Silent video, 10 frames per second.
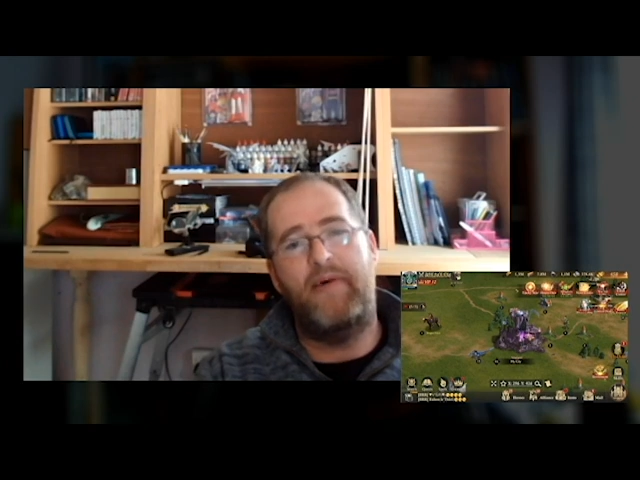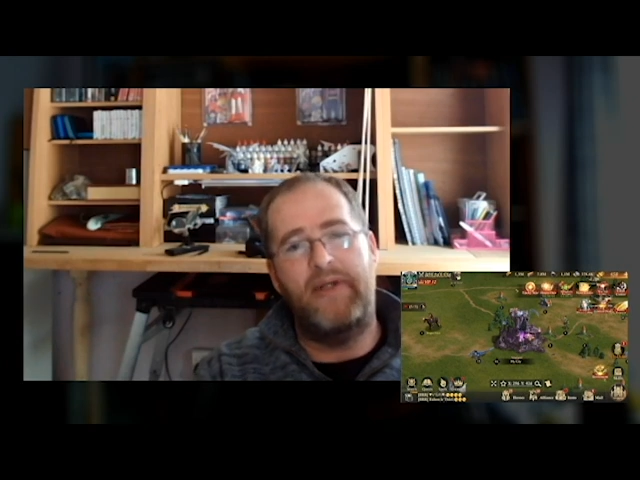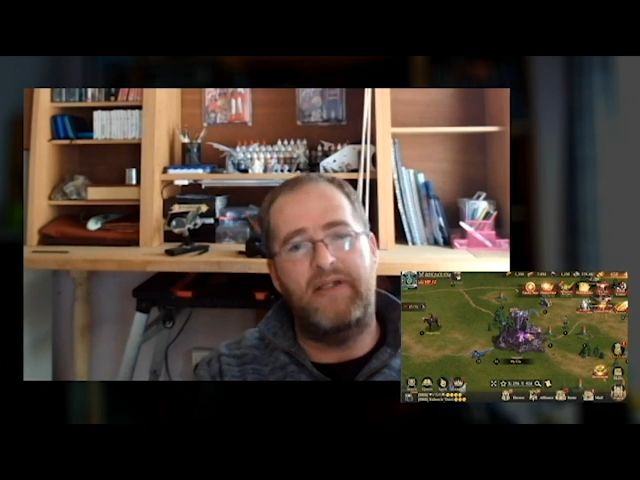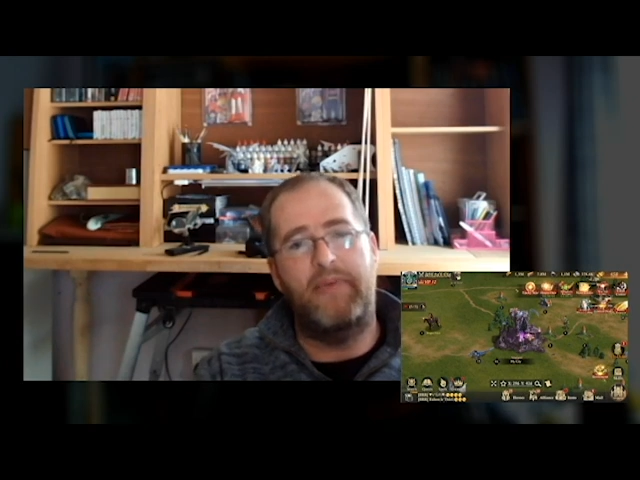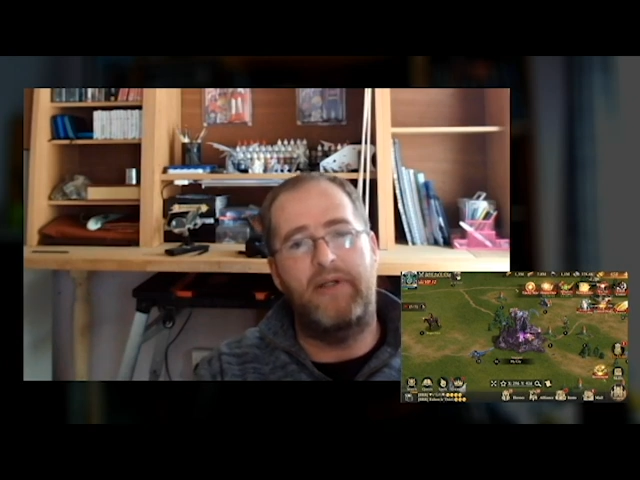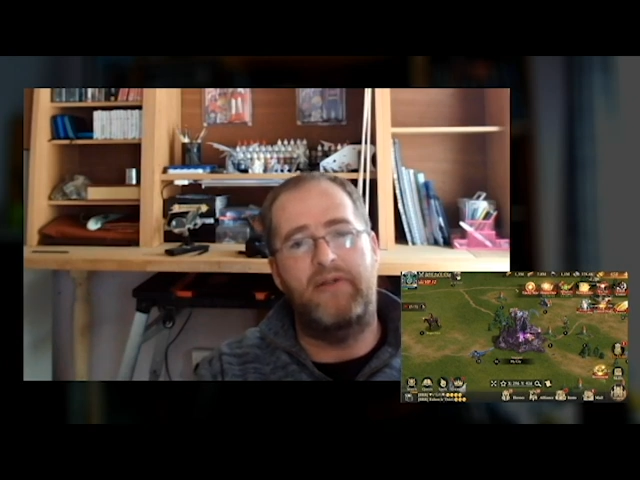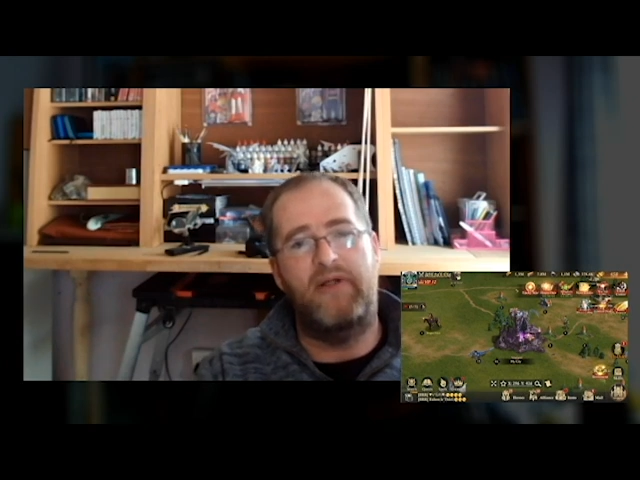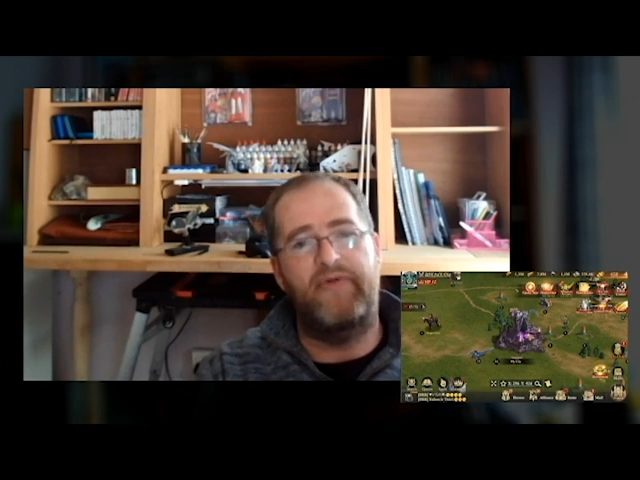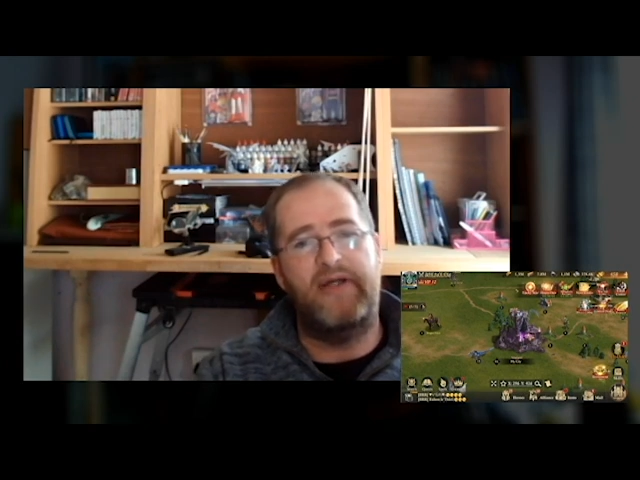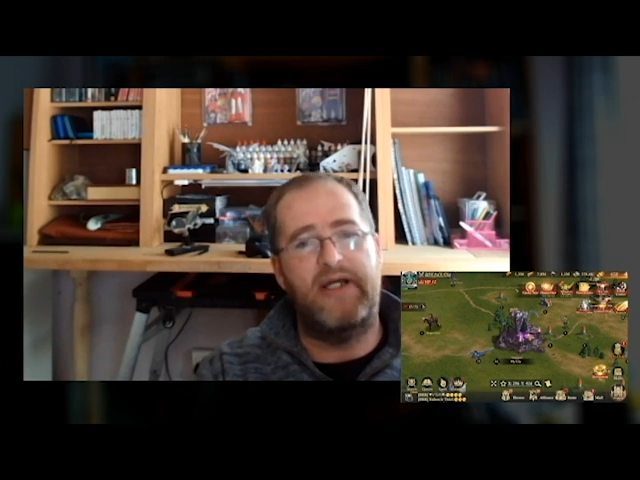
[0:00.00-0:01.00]
and hit the bell
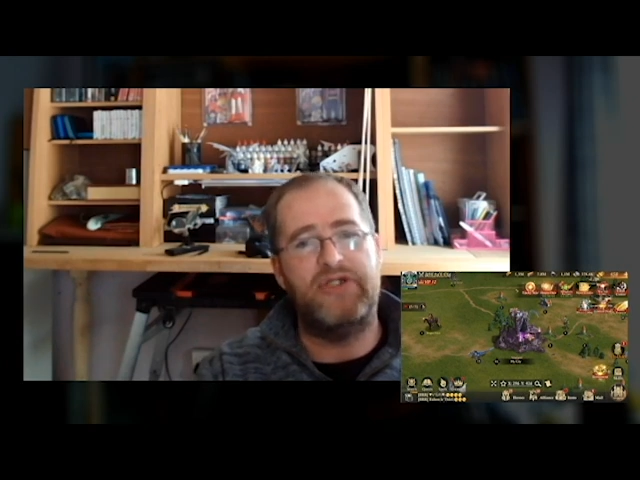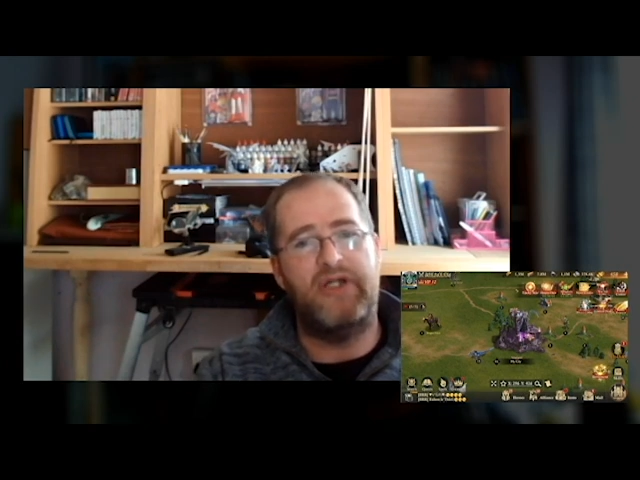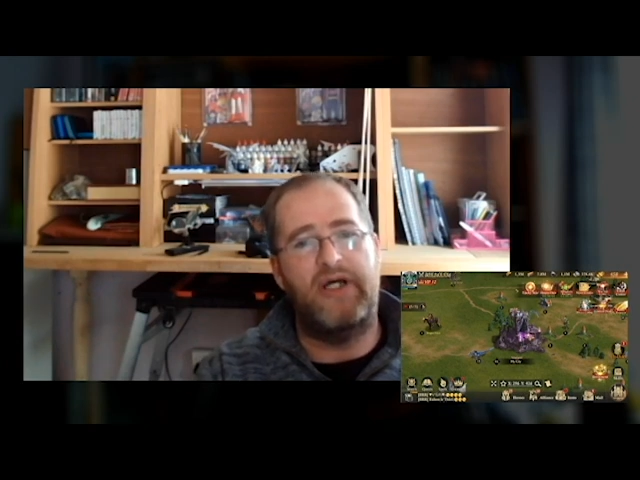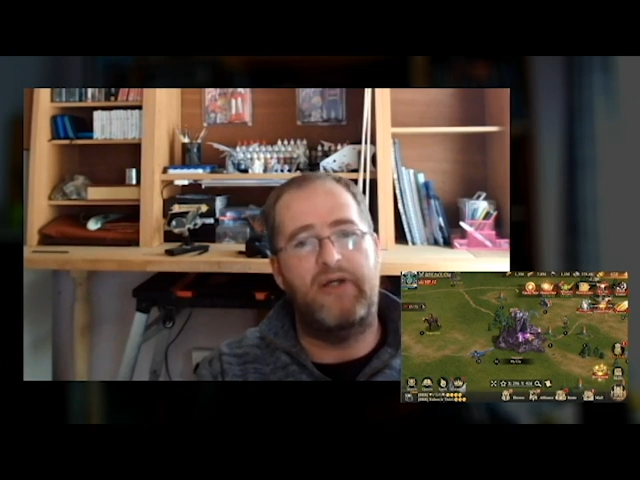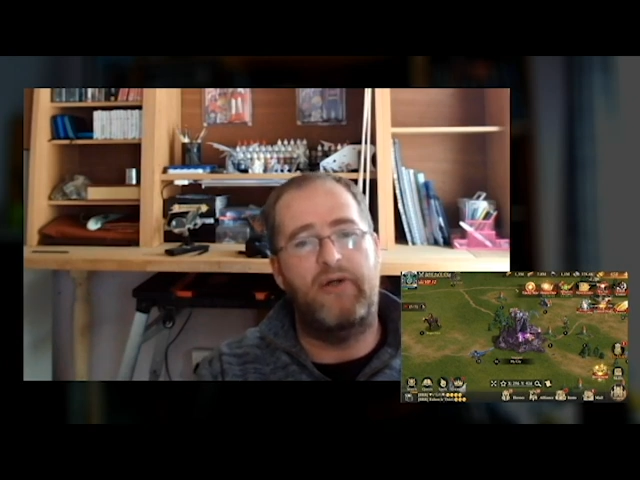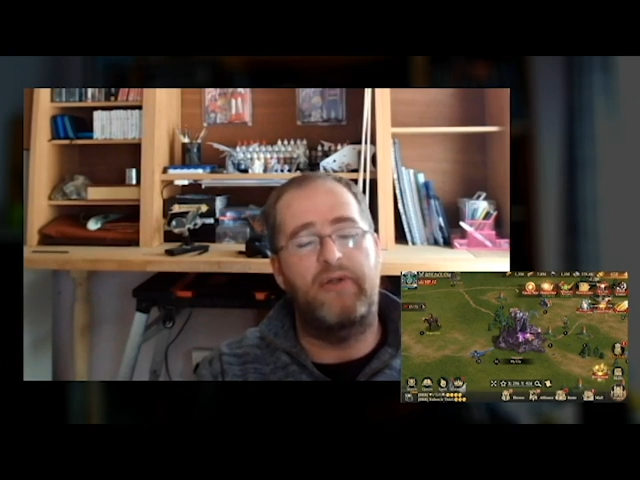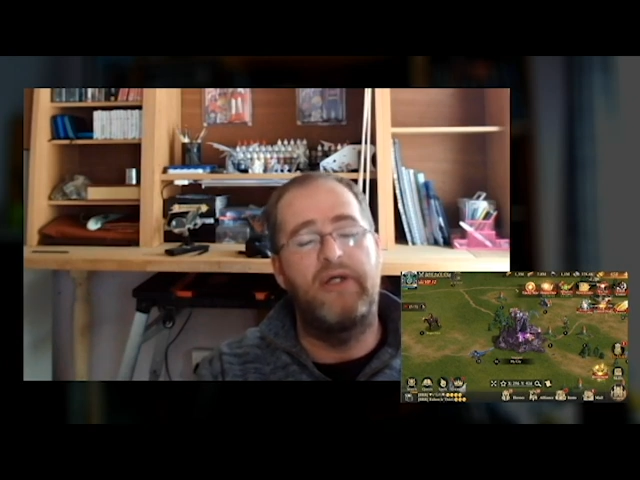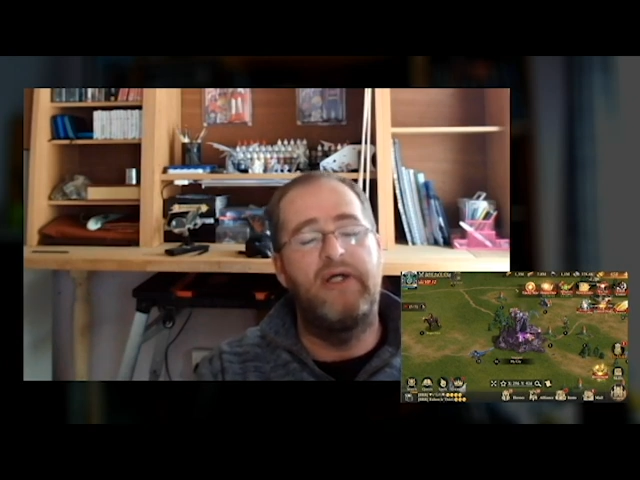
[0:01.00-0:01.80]
notification icon